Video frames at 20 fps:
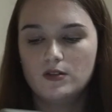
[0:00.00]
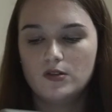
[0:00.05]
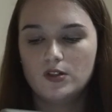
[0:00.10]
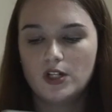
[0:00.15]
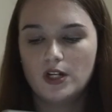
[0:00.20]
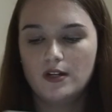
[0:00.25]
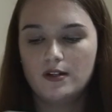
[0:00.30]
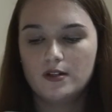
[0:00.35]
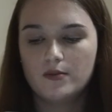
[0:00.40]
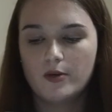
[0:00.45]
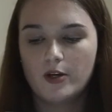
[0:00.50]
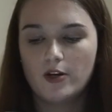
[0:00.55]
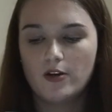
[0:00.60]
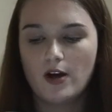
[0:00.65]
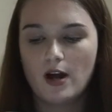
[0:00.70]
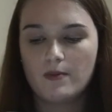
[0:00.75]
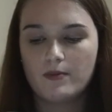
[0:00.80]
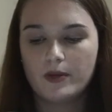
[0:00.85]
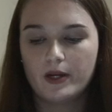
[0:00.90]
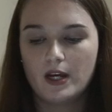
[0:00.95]
change about your
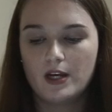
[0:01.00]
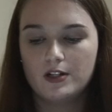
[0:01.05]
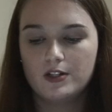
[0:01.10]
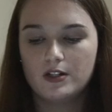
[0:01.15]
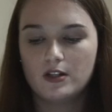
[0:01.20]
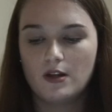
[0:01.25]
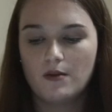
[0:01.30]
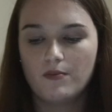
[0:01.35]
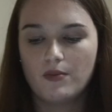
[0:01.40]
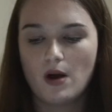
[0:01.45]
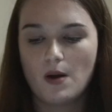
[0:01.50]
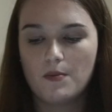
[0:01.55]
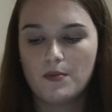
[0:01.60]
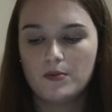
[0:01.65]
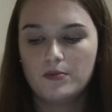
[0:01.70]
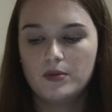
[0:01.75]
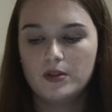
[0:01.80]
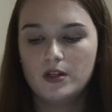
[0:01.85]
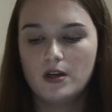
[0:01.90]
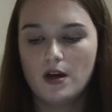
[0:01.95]
application that
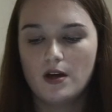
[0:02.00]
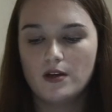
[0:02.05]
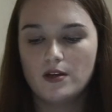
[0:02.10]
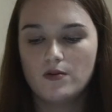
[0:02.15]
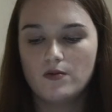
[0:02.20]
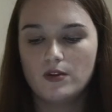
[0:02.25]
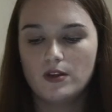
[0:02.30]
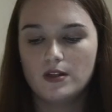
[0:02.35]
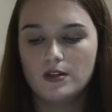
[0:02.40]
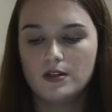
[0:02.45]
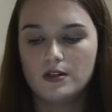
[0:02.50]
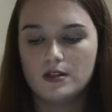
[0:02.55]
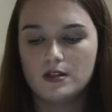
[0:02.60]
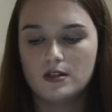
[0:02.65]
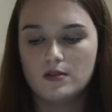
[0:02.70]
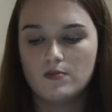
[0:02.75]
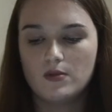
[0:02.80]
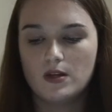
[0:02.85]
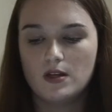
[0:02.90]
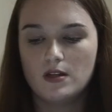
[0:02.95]
probably got you in the
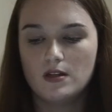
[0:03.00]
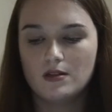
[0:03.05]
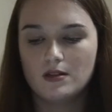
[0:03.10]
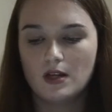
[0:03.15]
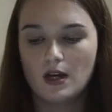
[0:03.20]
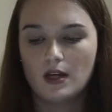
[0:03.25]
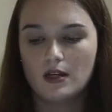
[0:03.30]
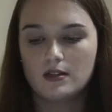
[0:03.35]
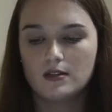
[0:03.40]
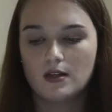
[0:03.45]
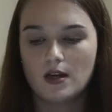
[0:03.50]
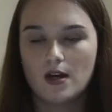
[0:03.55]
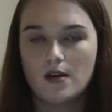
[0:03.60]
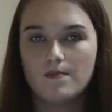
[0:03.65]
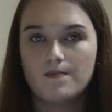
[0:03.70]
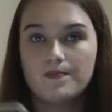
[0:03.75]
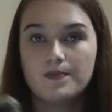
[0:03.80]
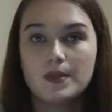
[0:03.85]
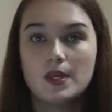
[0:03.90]
GCP the second time?